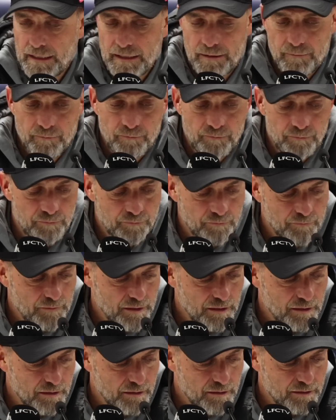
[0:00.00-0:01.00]

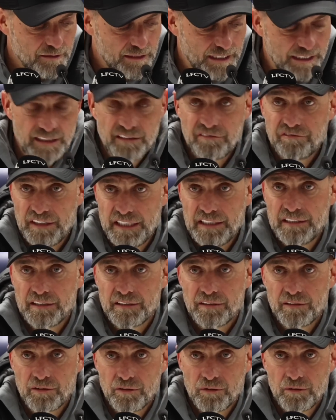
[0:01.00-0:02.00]
they
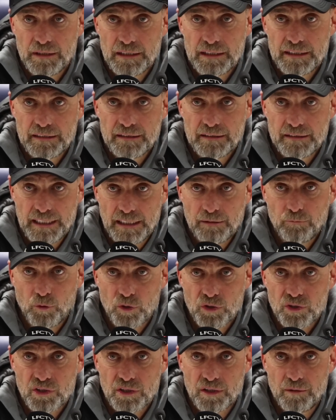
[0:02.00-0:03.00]
defended tonight, that
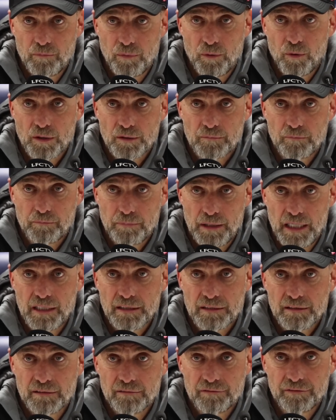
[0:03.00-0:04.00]
was the important
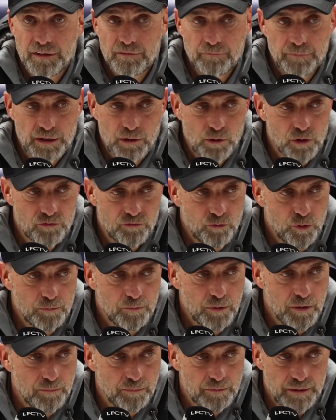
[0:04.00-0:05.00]
part of it, because
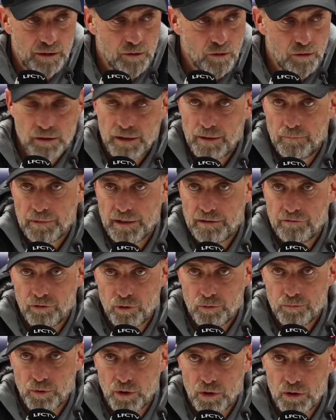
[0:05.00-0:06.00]
football, they all can play
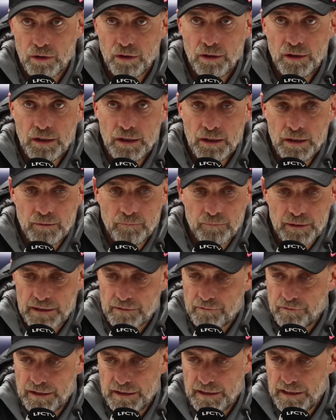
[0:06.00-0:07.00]
football,
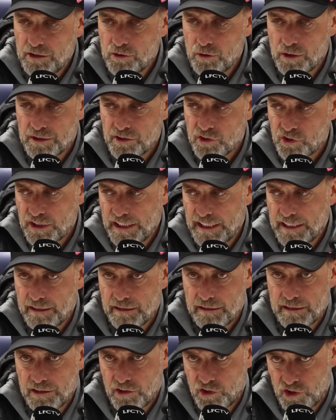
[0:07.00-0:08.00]
but we need to
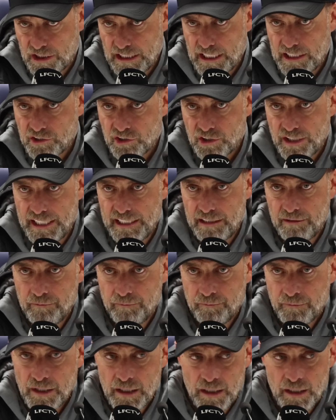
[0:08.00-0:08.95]
understand that it starts there.